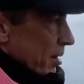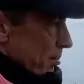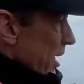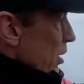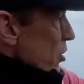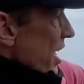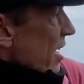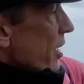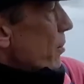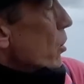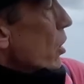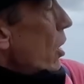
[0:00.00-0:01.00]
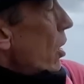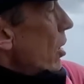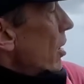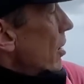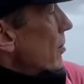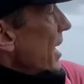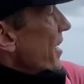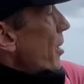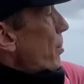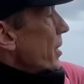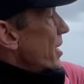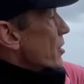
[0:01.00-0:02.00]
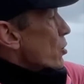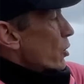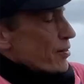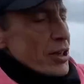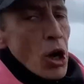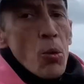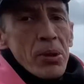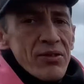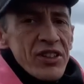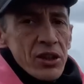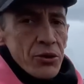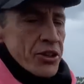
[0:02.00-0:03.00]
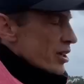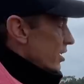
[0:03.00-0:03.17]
Because there it would end up in sort of an open field